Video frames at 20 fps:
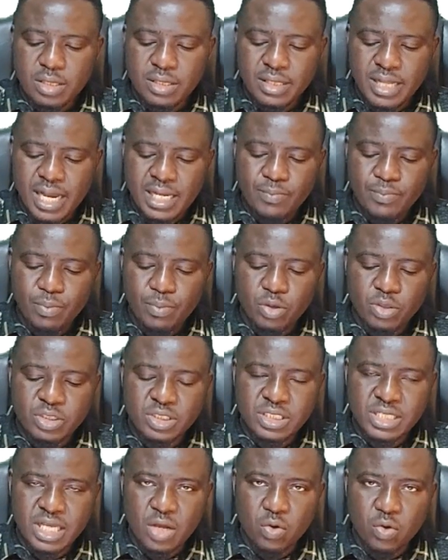9
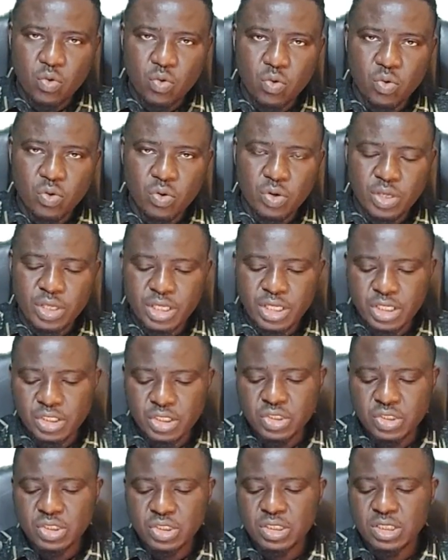plus 0
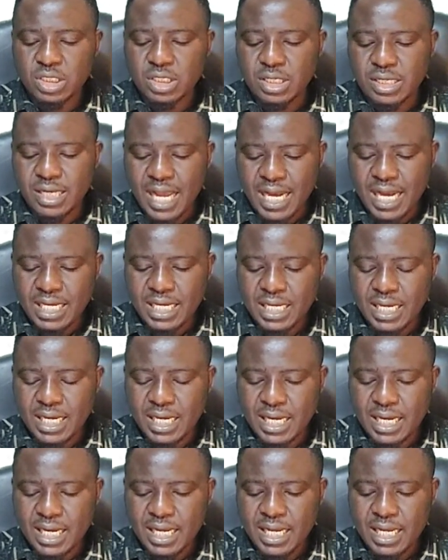is 9.
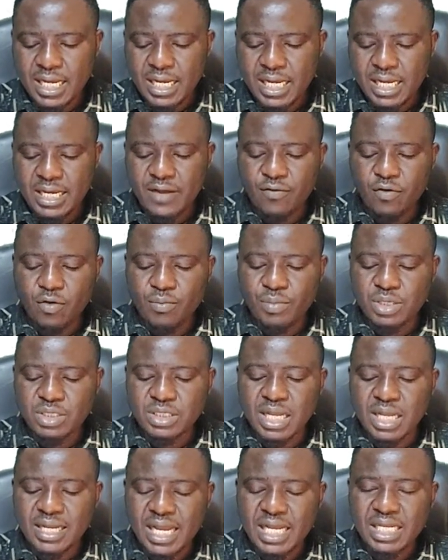It therefore
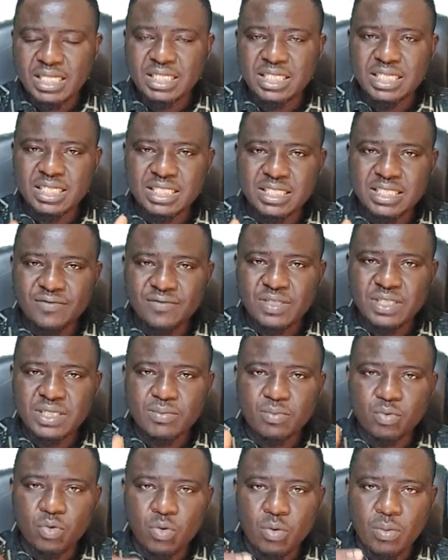means that 90 is
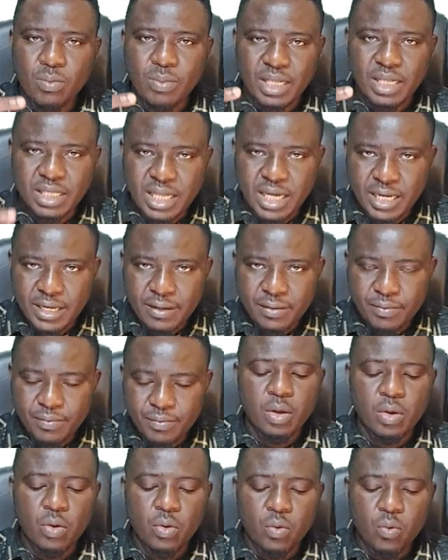divisible by 3.
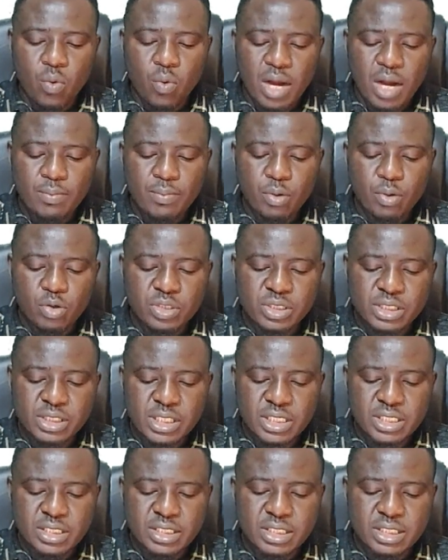1 plus
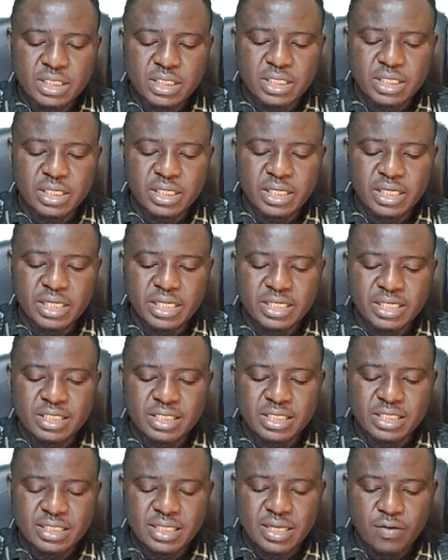6
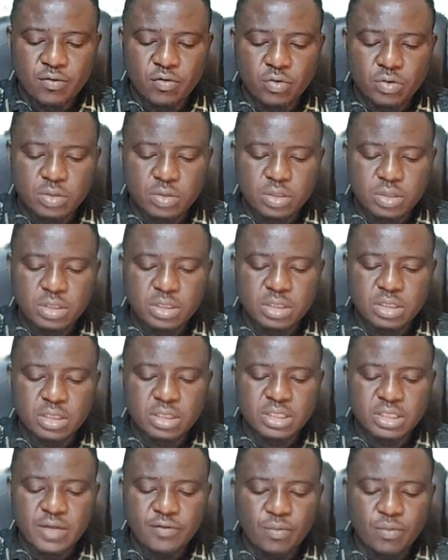is 7.
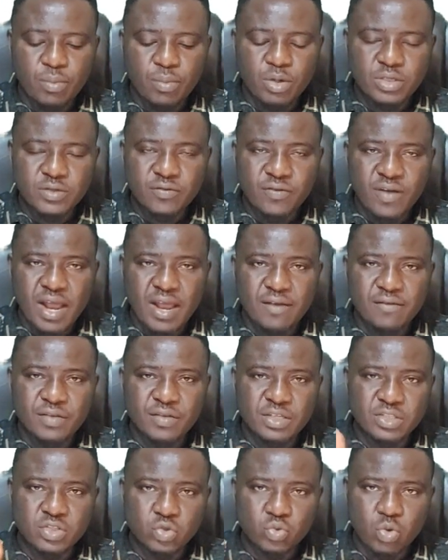7 plus 5
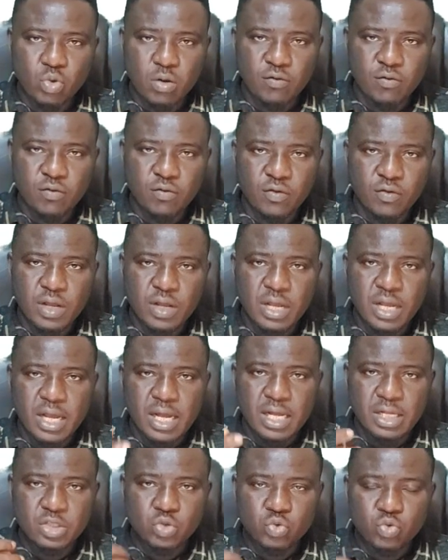is 12.
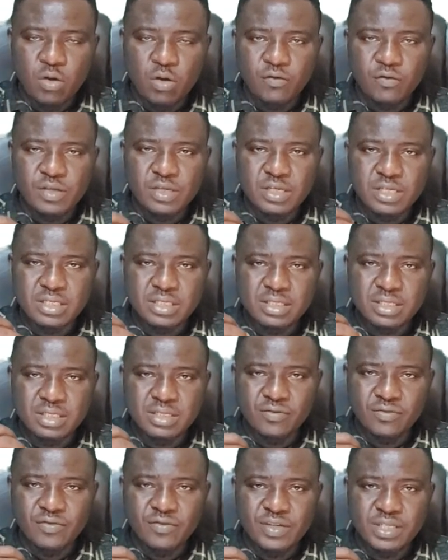And 12 is
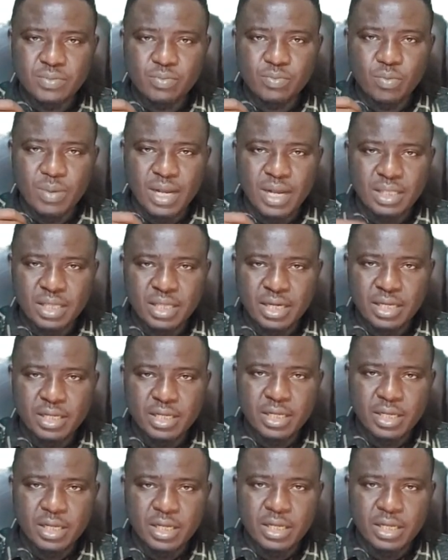divisible by 3.